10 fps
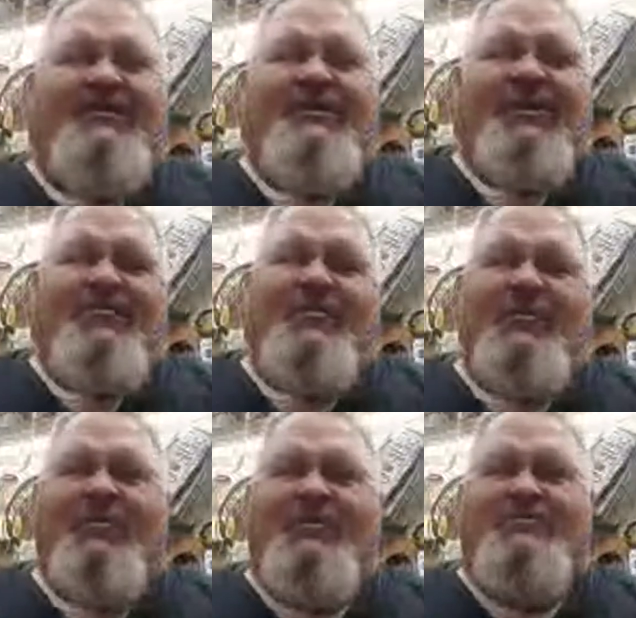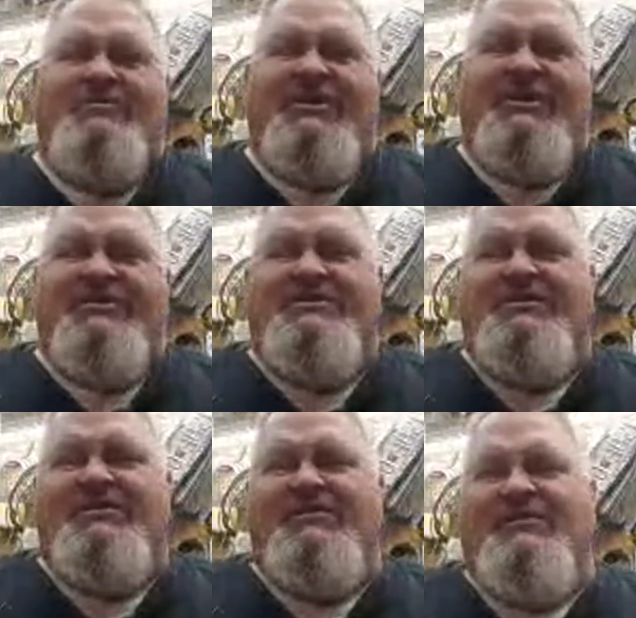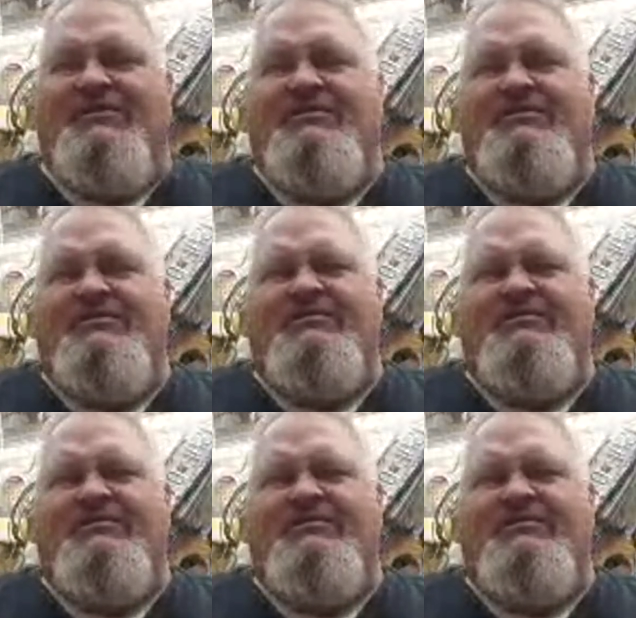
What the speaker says: Yeah, I remember those days too.